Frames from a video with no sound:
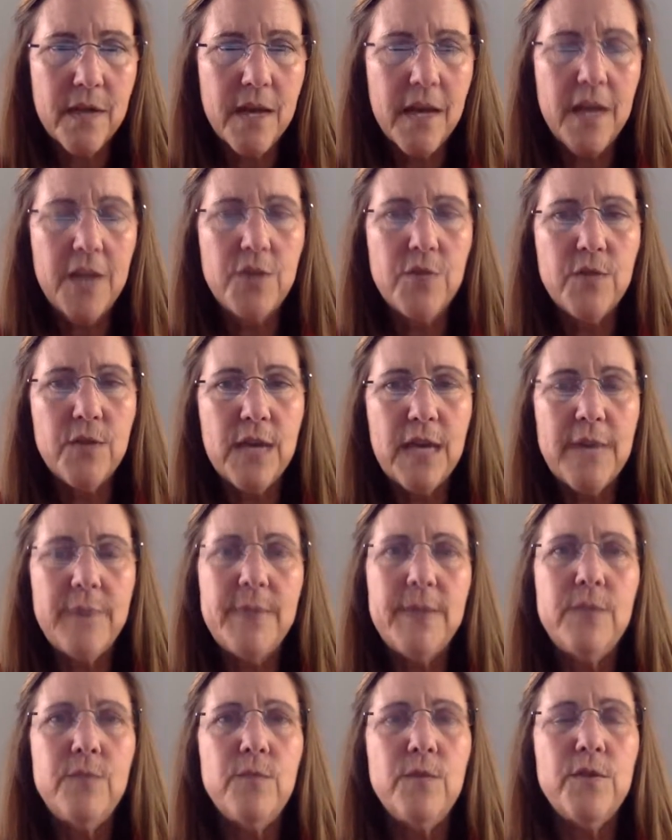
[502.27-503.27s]
and you came
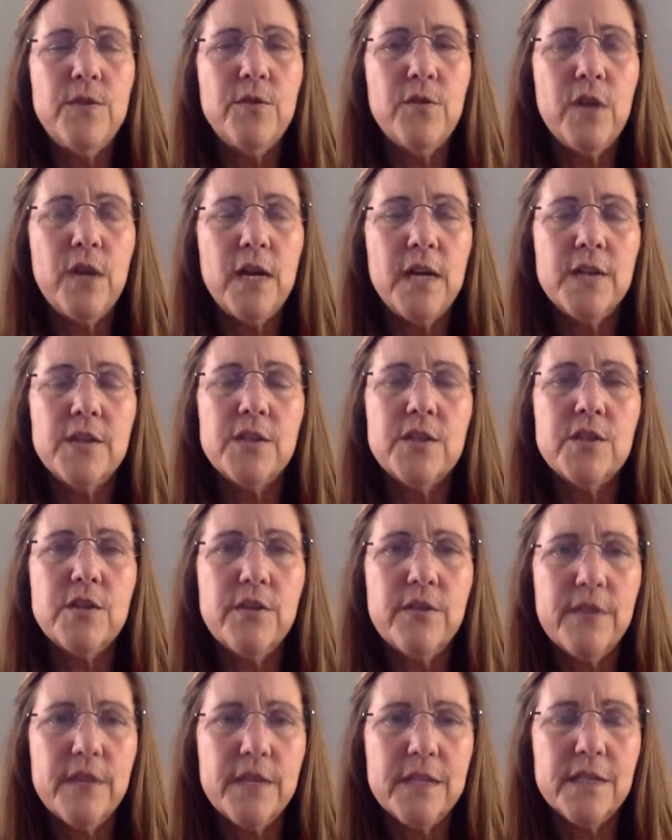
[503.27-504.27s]
in with your honest,
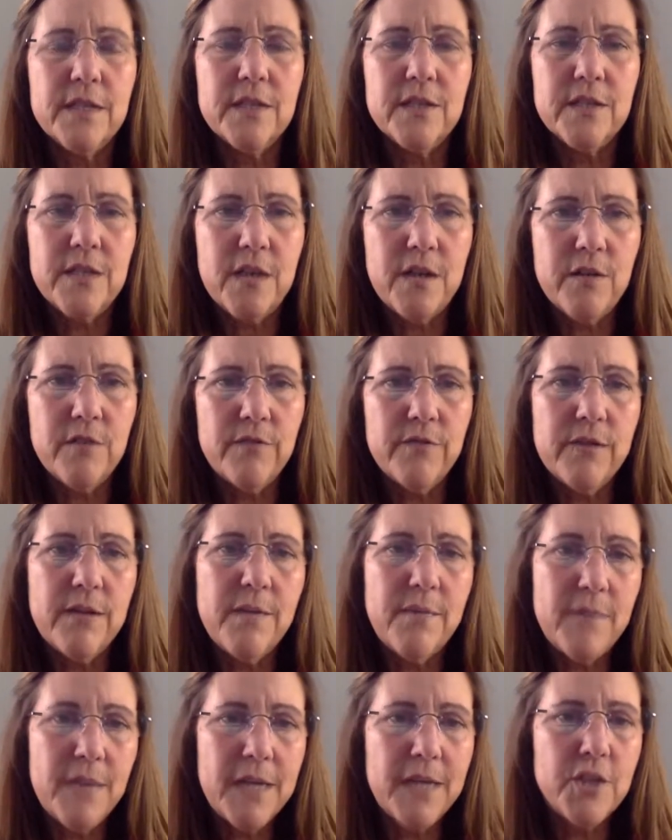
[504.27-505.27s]
authentic self,
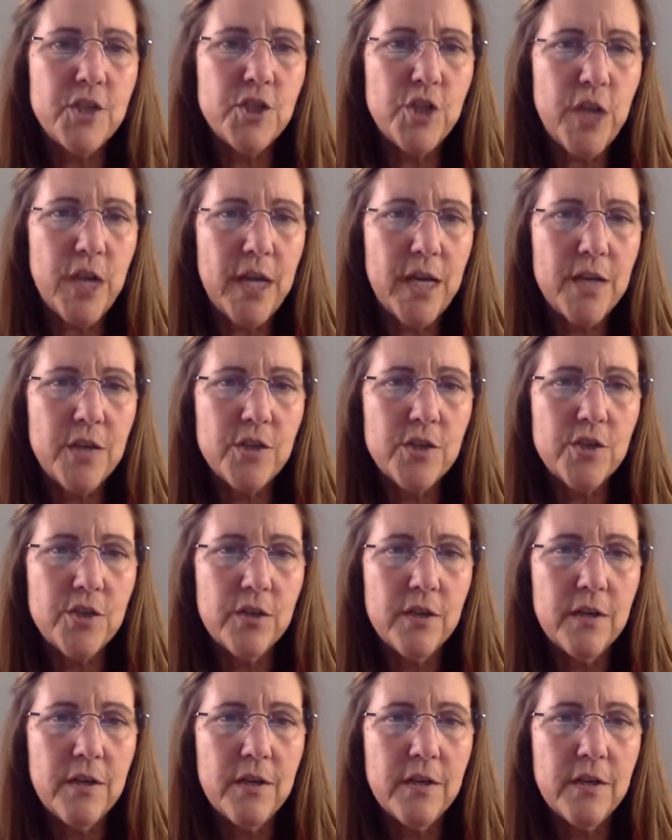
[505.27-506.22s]
it might change